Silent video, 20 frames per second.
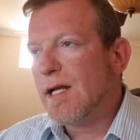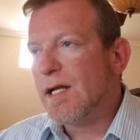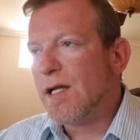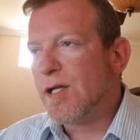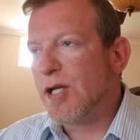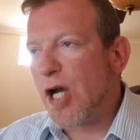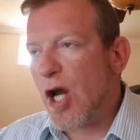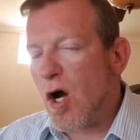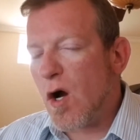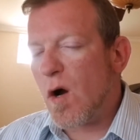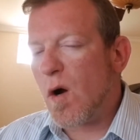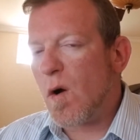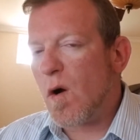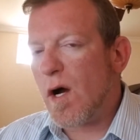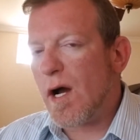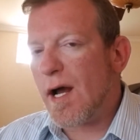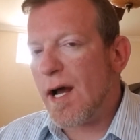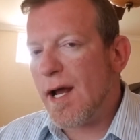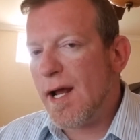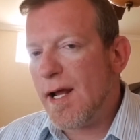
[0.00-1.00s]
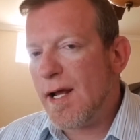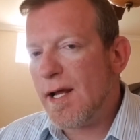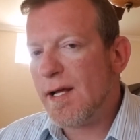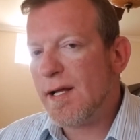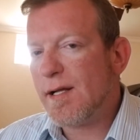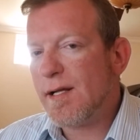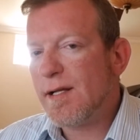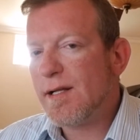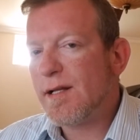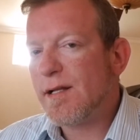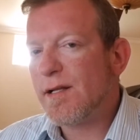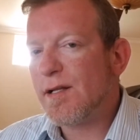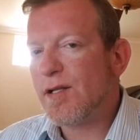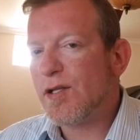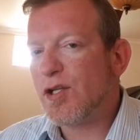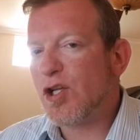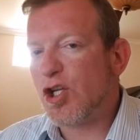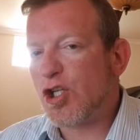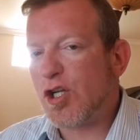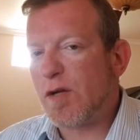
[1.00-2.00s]

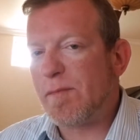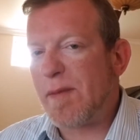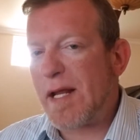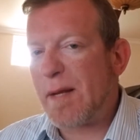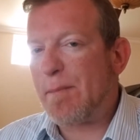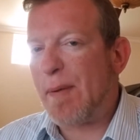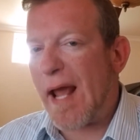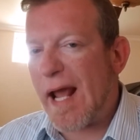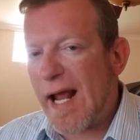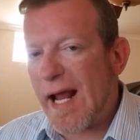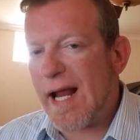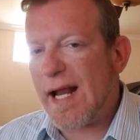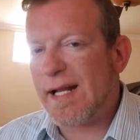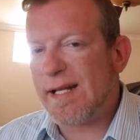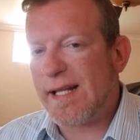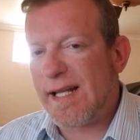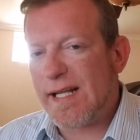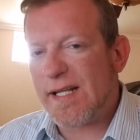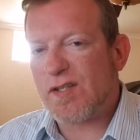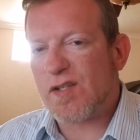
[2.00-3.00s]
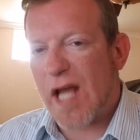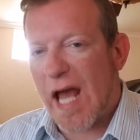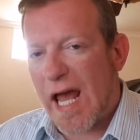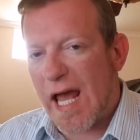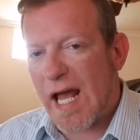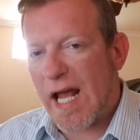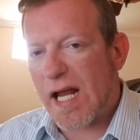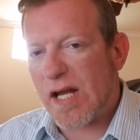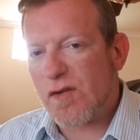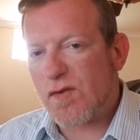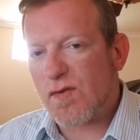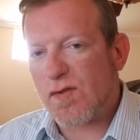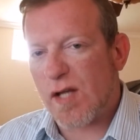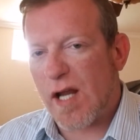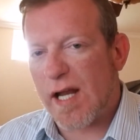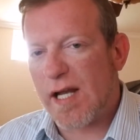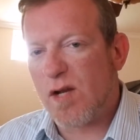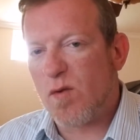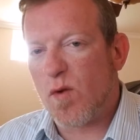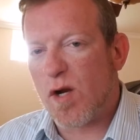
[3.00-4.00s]
you should be paying these guys,
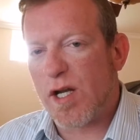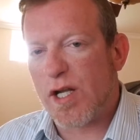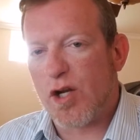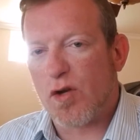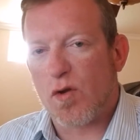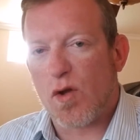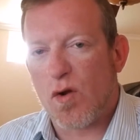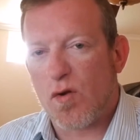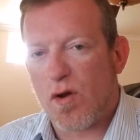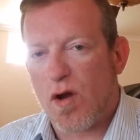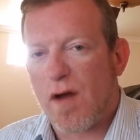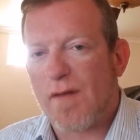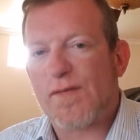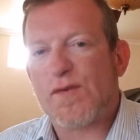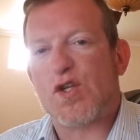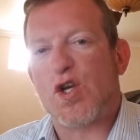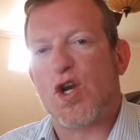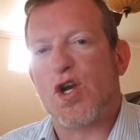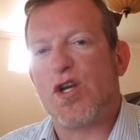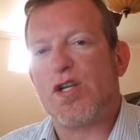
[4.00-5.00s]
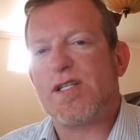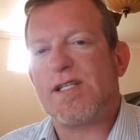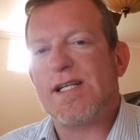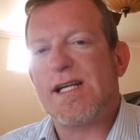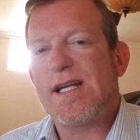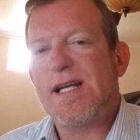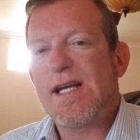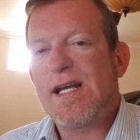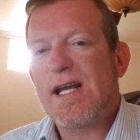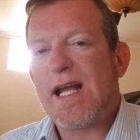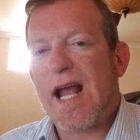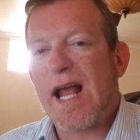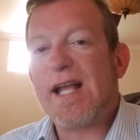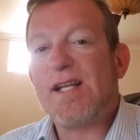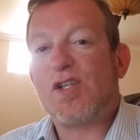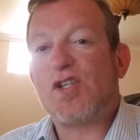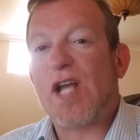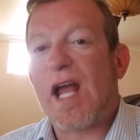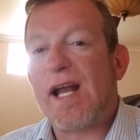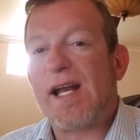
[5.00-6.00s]
any one of your loan officers, a
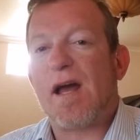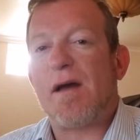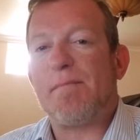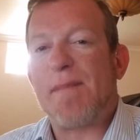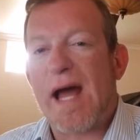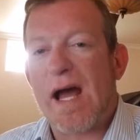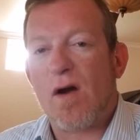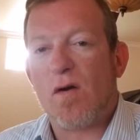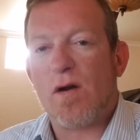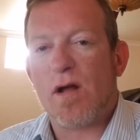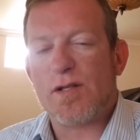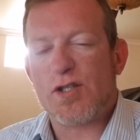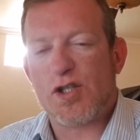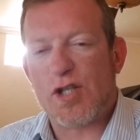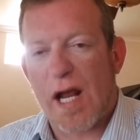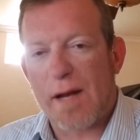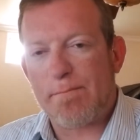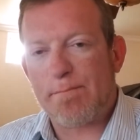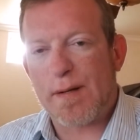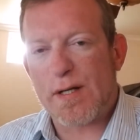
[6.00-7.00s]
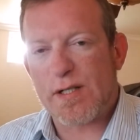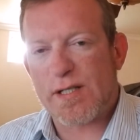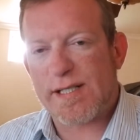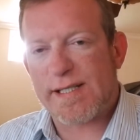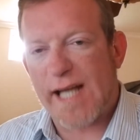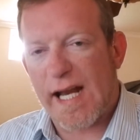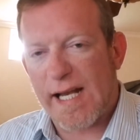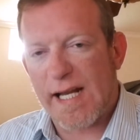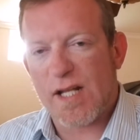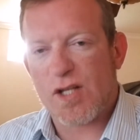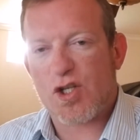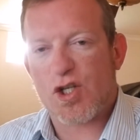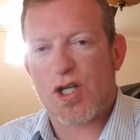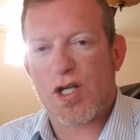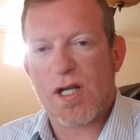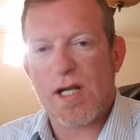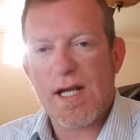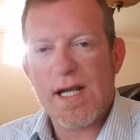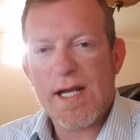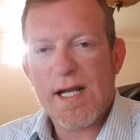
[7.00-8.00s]
set amount, a set
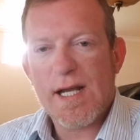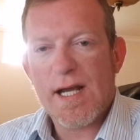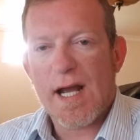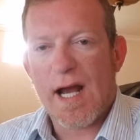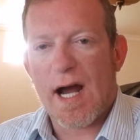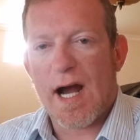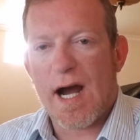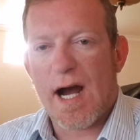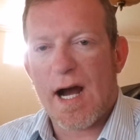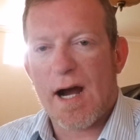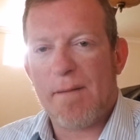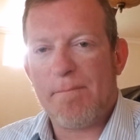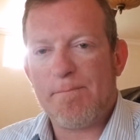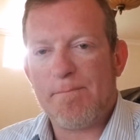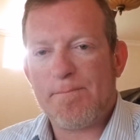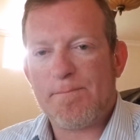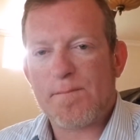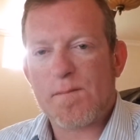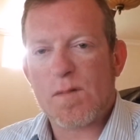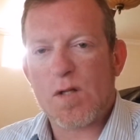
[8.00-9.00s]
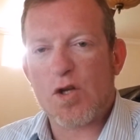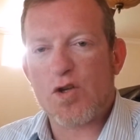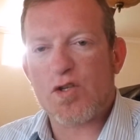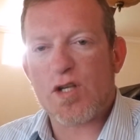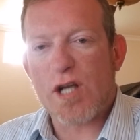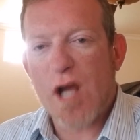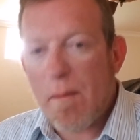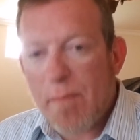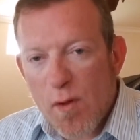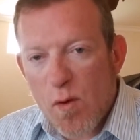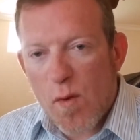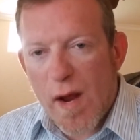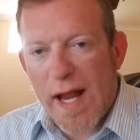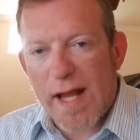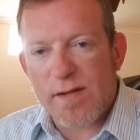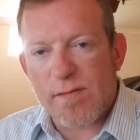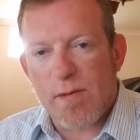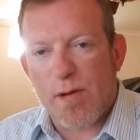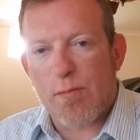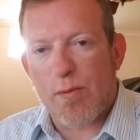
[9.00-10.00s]
percentage. There's a couple of
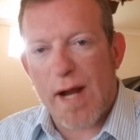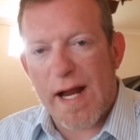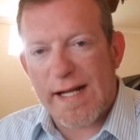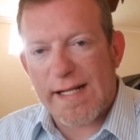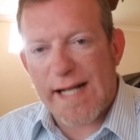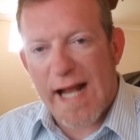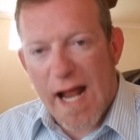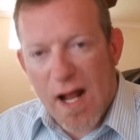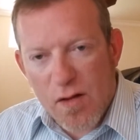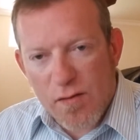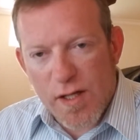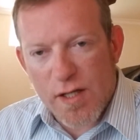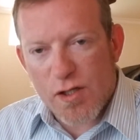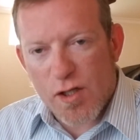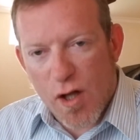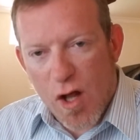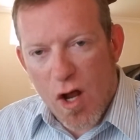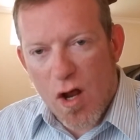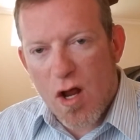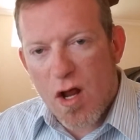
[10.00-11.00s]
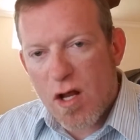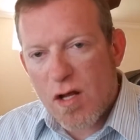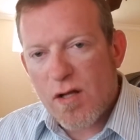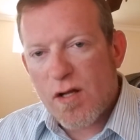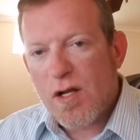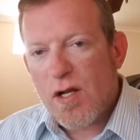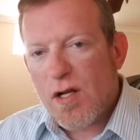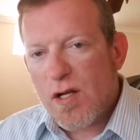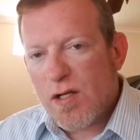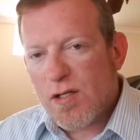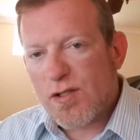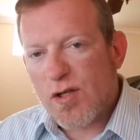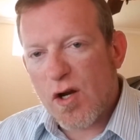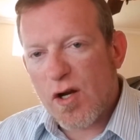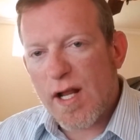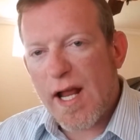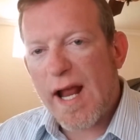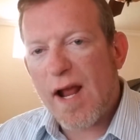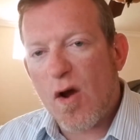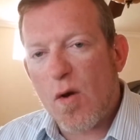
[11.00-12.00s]
ways I'm going to break down this law. So
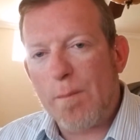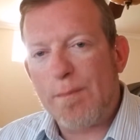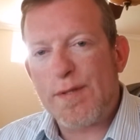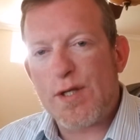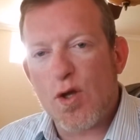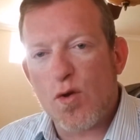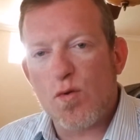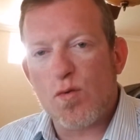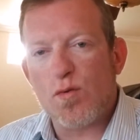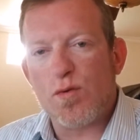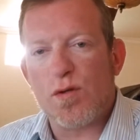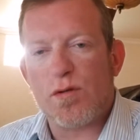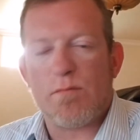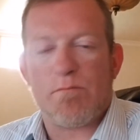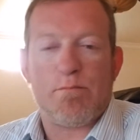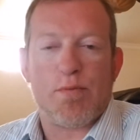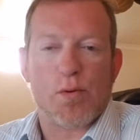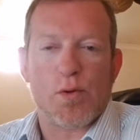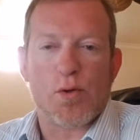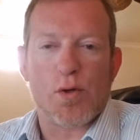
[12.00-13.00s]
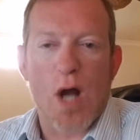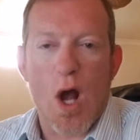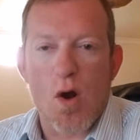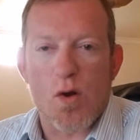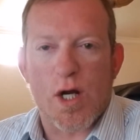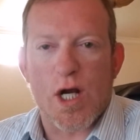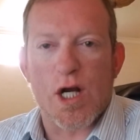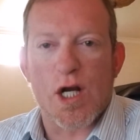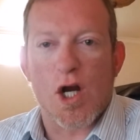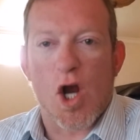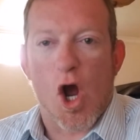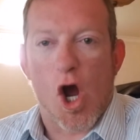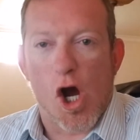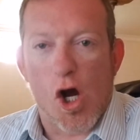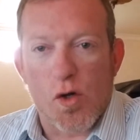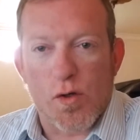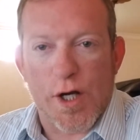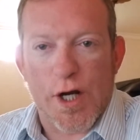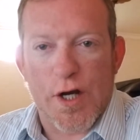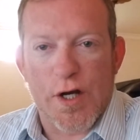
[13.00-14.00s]
to help you broker
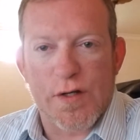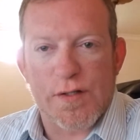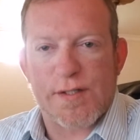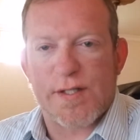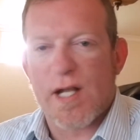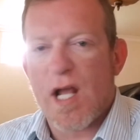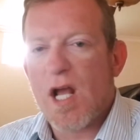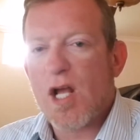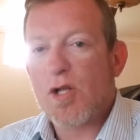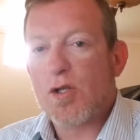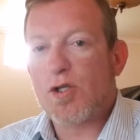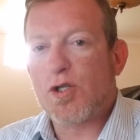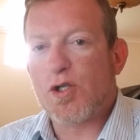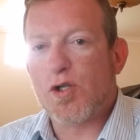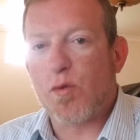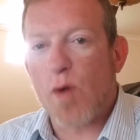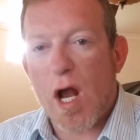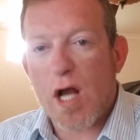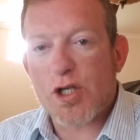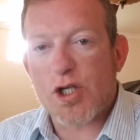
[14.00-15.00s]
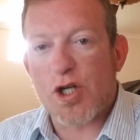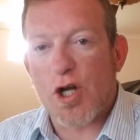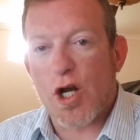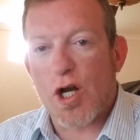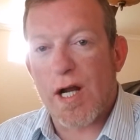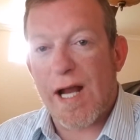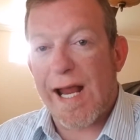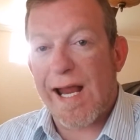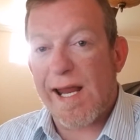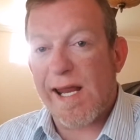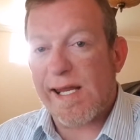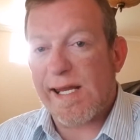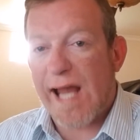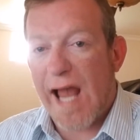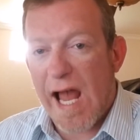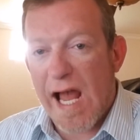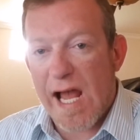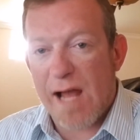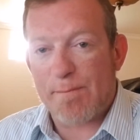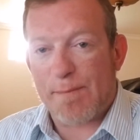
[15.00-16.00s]
owners structure a
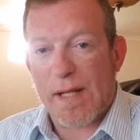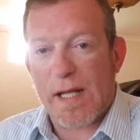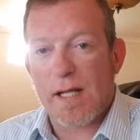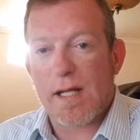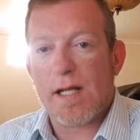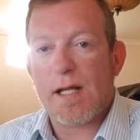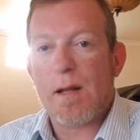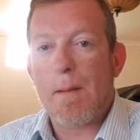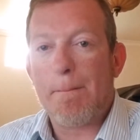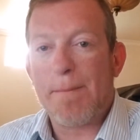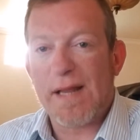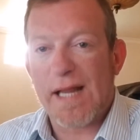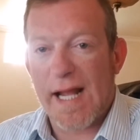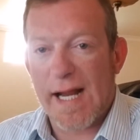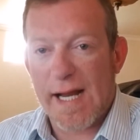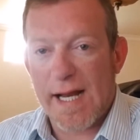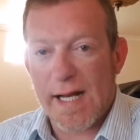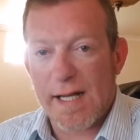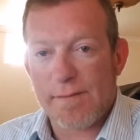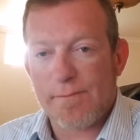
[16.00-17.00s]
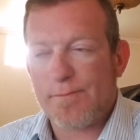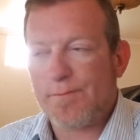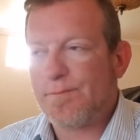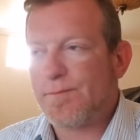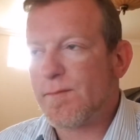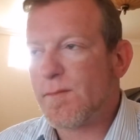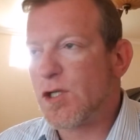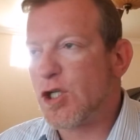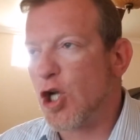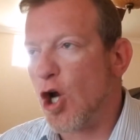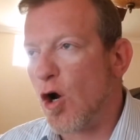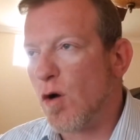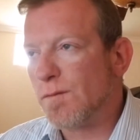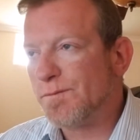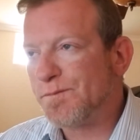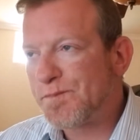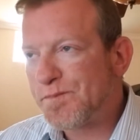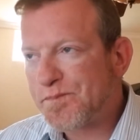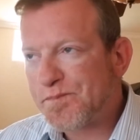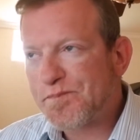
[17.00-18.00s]
comp plan.
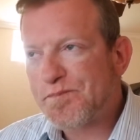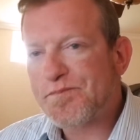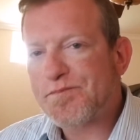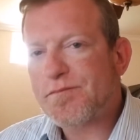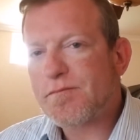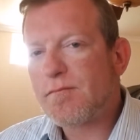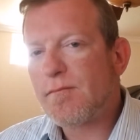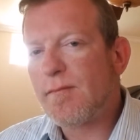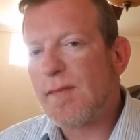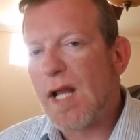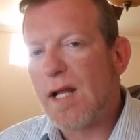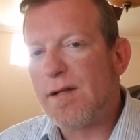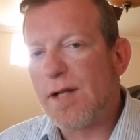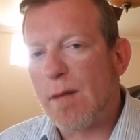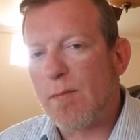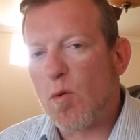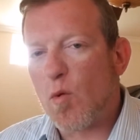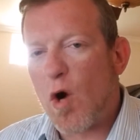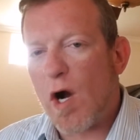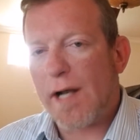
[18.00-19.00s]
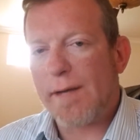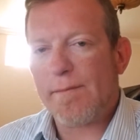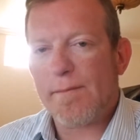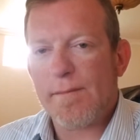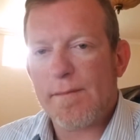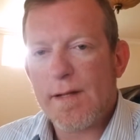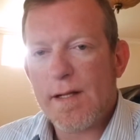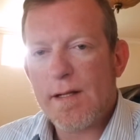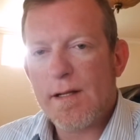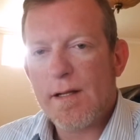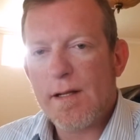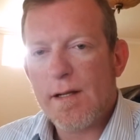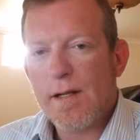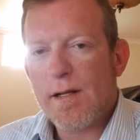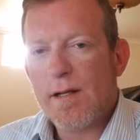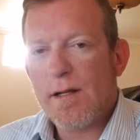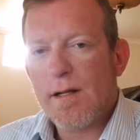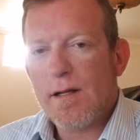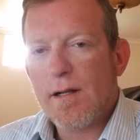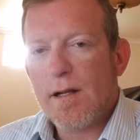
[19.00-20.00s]
So, number one,
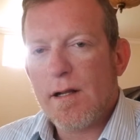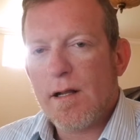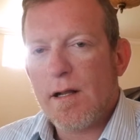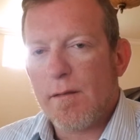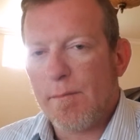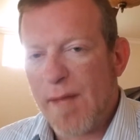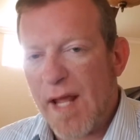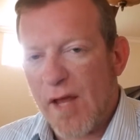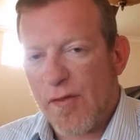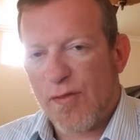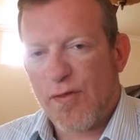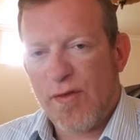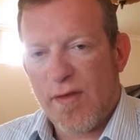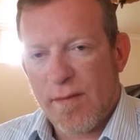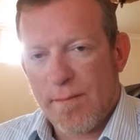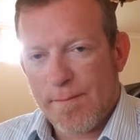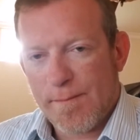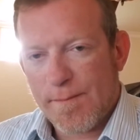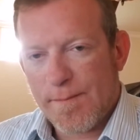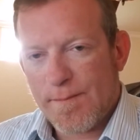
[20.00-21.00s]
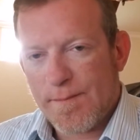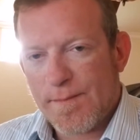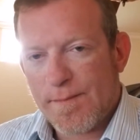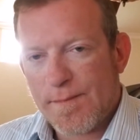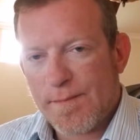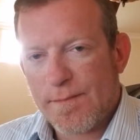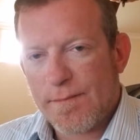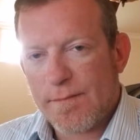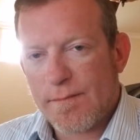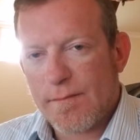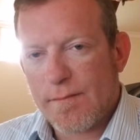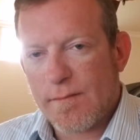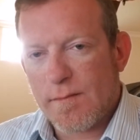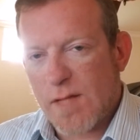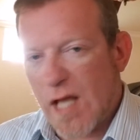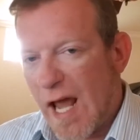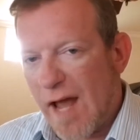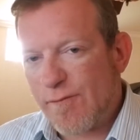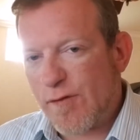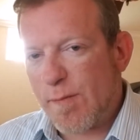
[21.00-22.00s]
myth.
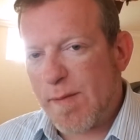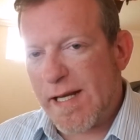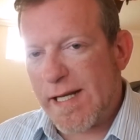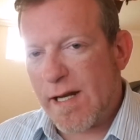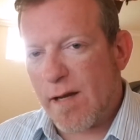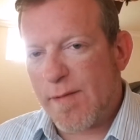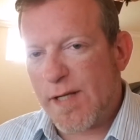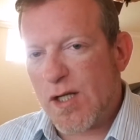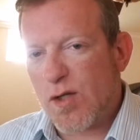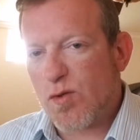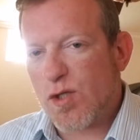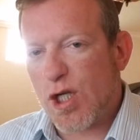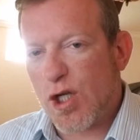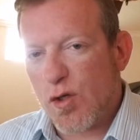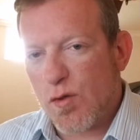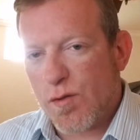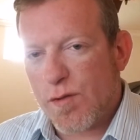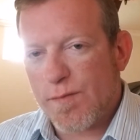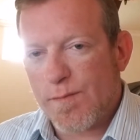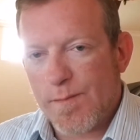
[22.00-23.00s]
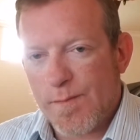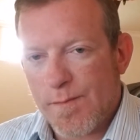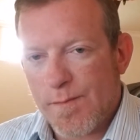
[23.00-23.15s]
You have to be W-2'd.